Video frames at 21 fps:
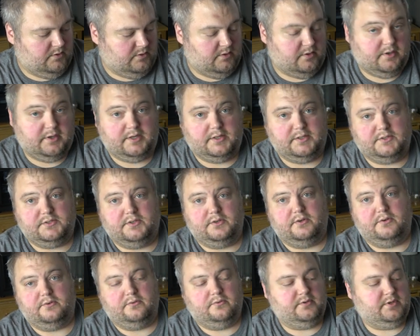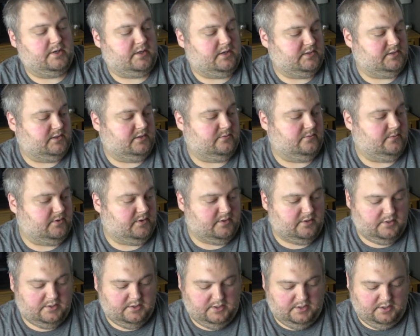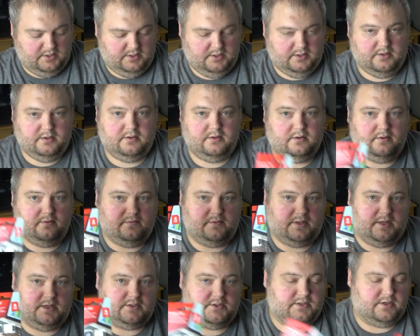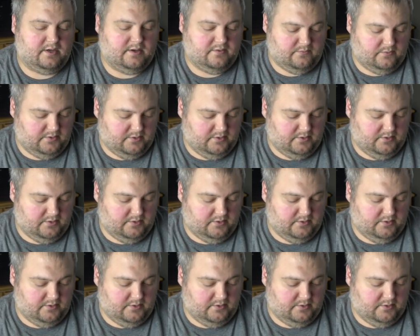alright, so like I said, we're going to need a flash drive.